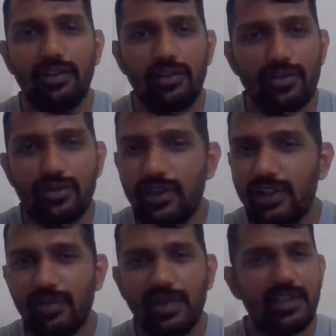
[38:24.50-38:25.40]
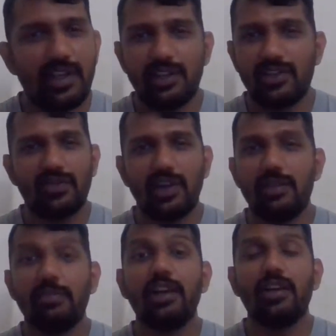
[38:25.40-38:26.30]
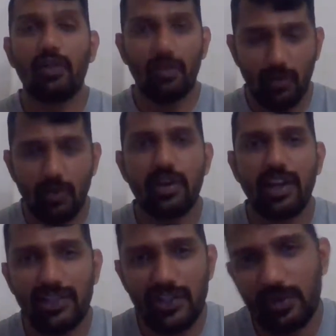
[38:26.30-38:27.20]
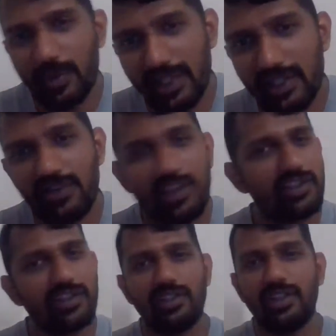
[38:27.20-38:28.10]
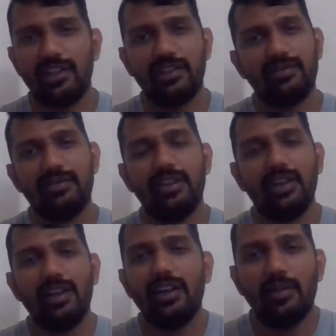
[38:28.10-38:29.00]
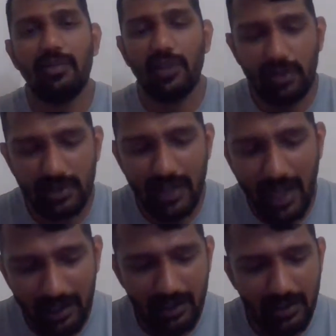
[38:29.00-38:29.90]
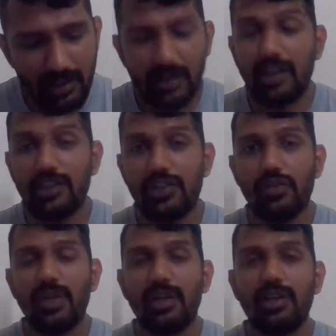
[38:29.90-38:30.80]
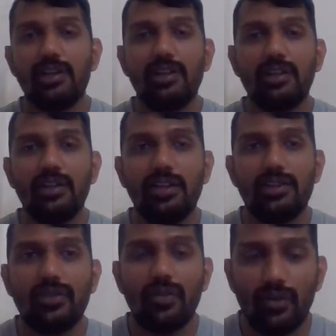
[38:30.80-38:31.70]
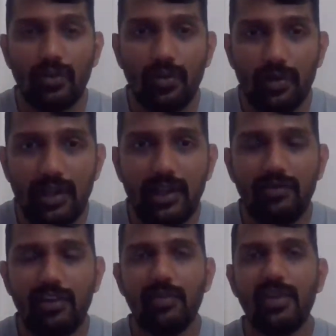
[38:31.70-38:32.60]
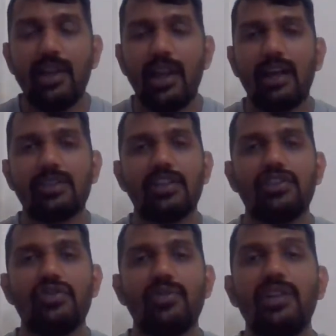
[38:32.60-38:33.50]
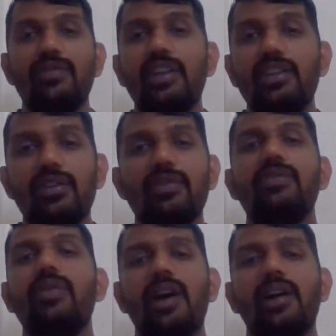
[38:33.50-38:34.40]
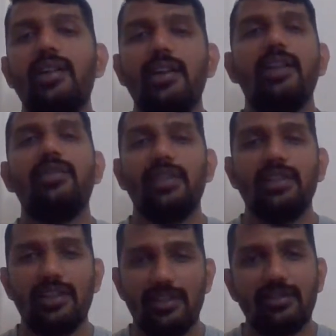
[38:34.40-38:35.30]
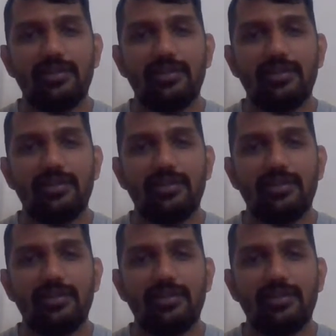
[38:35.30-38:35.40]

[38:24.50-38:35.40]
You shouldn't be satisfied by your own achievements first thing because that achievement is only will be the last achievement when you are done with it.